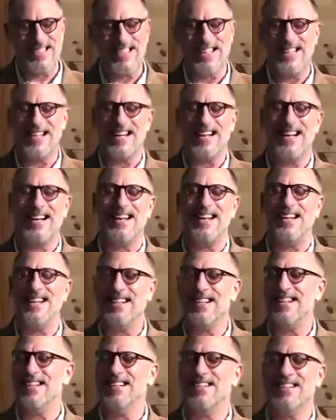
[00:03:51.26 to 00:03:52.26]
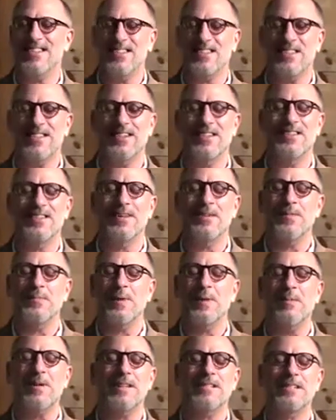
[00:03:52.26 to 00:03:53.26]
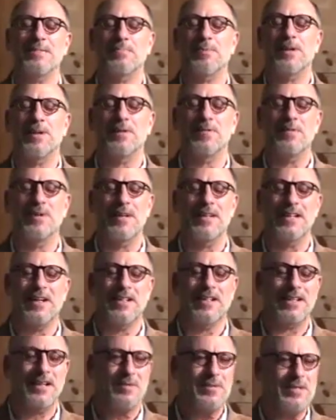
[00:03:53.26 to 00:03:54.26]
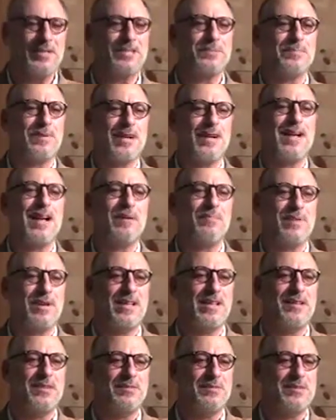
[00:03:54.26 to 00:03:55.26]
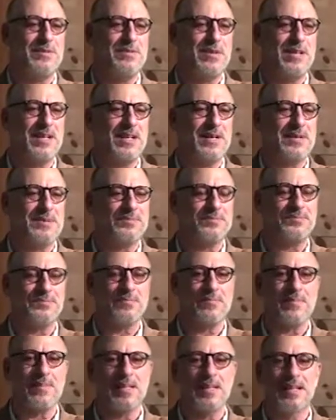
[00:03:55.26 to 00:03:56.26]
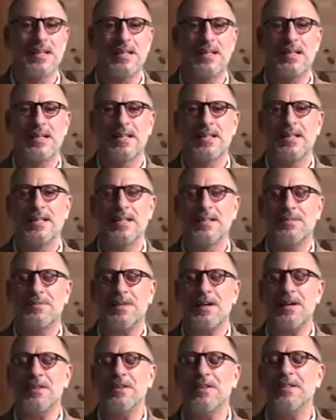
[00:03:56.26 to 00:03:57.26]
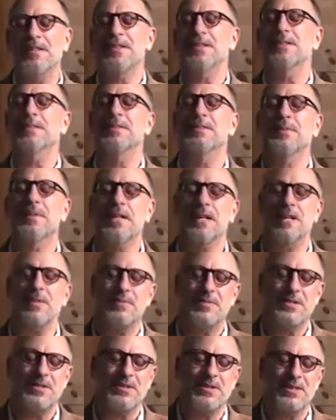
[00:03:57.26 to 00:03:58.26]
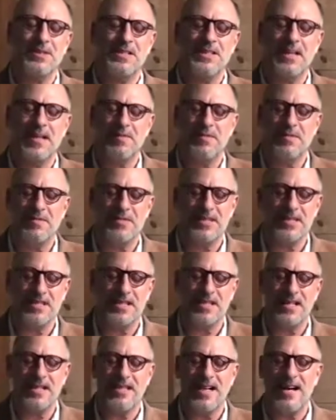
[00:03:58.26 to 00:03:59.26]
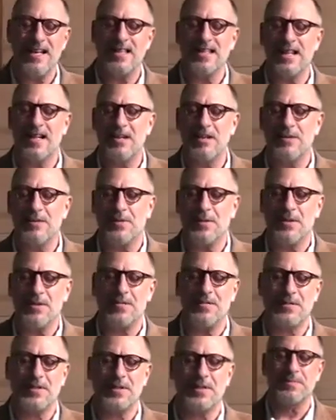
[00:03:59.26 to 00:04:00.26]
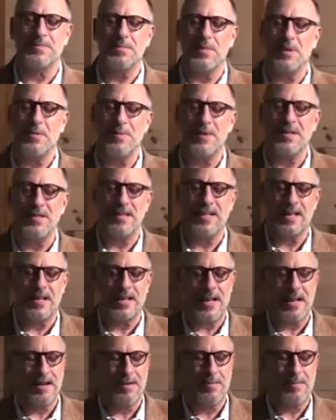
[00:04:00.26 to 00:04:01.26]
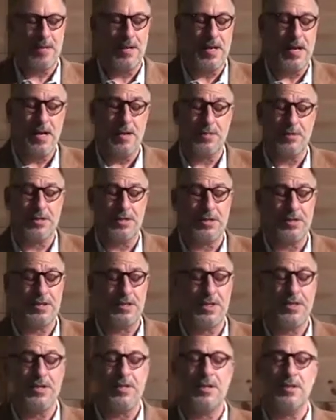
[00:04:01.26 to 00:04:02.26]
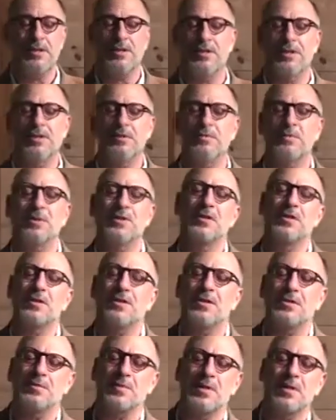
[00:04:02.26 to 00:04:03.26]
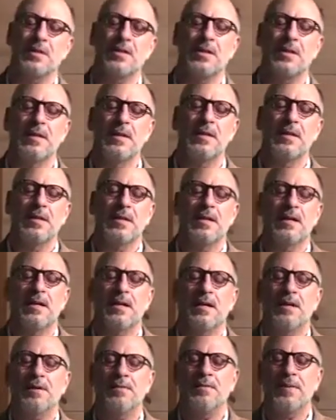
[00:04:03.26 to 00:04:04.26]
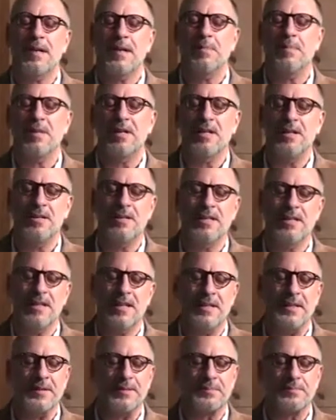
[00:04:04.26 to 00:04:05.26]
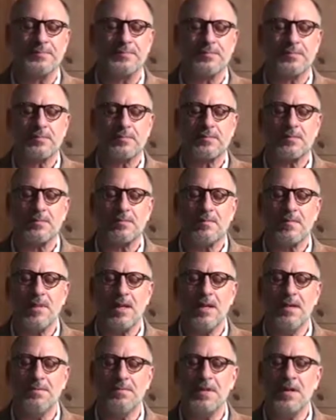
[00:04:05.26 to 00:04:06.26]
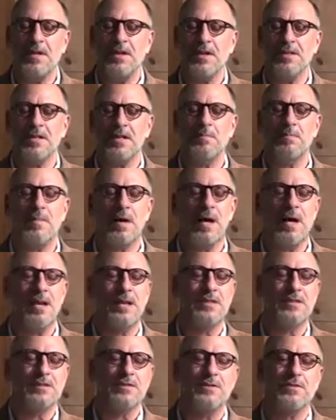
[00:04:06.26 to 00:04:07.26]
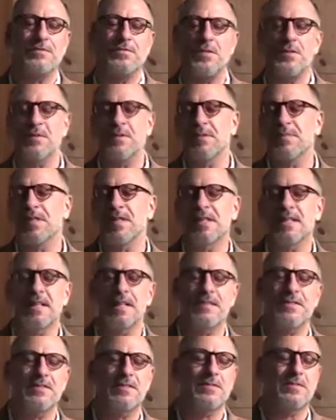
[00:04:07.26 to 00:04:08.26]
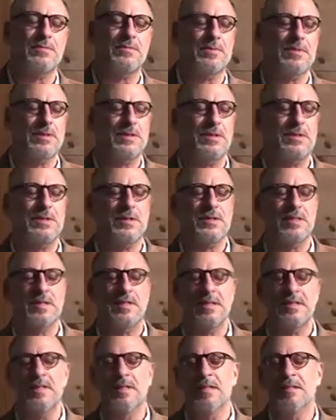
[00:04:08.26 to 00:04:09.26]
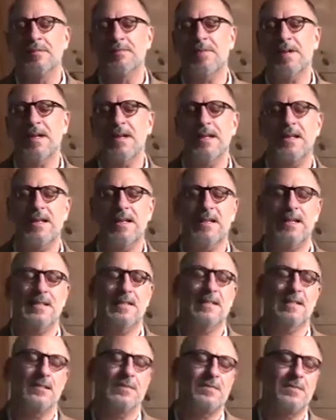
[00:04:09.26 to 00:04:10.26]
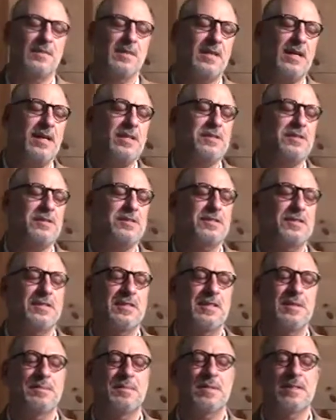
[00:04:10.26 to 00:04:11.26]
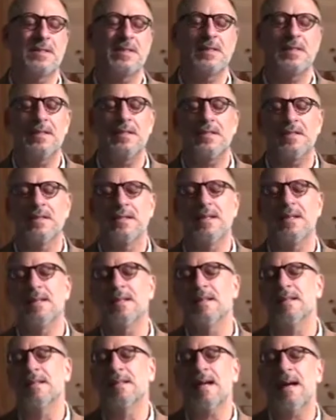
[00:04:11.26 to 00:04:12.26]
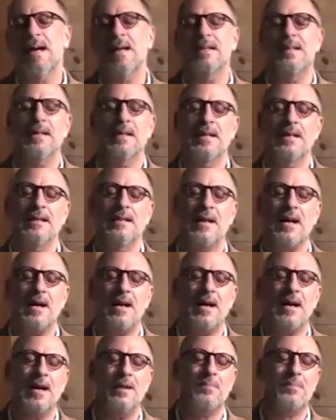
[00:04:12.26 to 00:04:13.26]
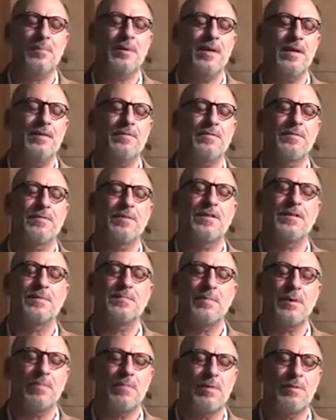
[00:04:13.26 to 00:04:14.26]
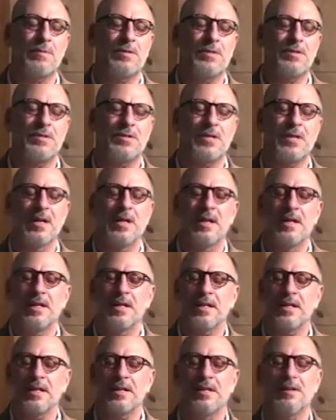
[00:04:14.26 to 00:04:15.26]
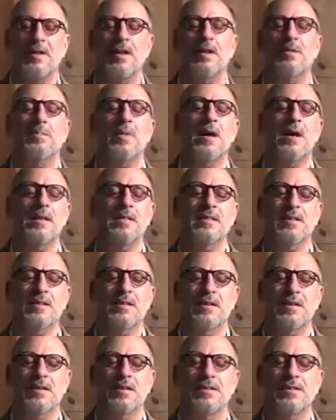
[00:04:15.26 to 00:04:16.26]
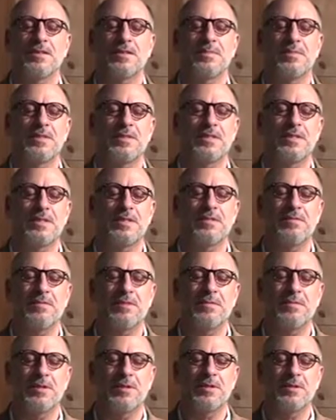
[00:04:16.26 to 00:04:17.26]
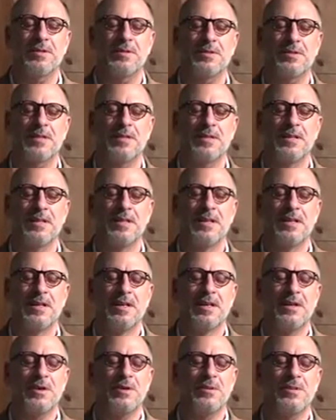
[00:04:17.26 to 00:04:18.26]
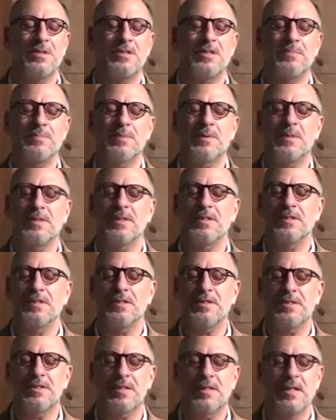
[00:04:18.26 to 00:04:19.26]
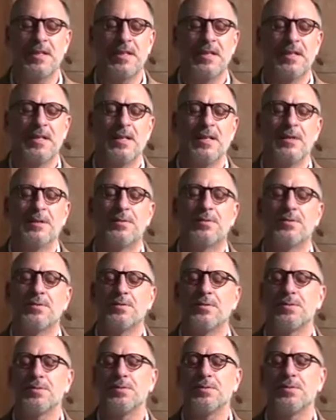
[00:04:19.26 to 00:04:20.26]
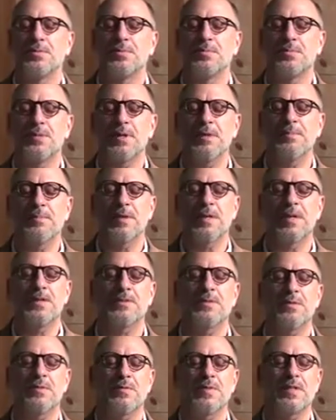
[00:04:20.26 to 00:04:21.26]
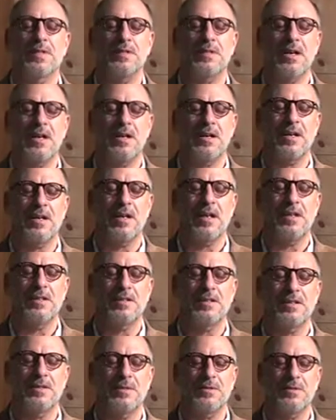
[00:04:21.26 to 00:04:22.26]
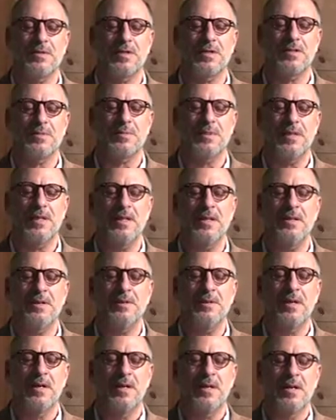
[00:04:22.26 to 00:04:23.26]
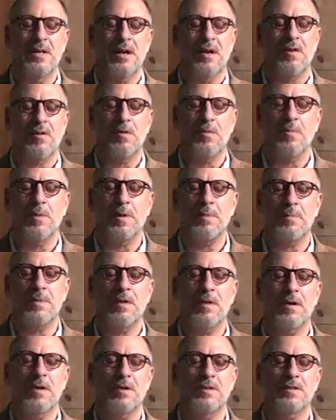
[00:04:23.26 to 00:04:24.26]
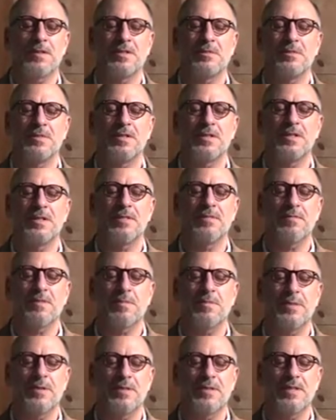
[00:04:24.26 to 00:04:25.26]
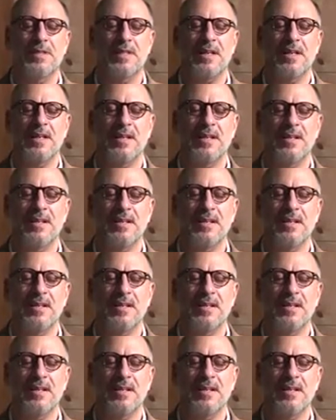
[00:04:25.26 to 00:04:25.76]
say, God, oh, maybe that's a prayer for right now. Can we just pray? Can I pray that over you right now? Father, we come to you in the name of Jesus. I thank you, Lord, for moment that I was able to share your word with our family here today. And Father, as our mind is so full of the things of the world and finances and relationships and this need and that need, God, I pray for this moment. Would you just clear our minds and our hearts to receive from you? Yes, Holy Spirit, just bring peace over this congregation, Lord, as we open up our hearts to receive from you today.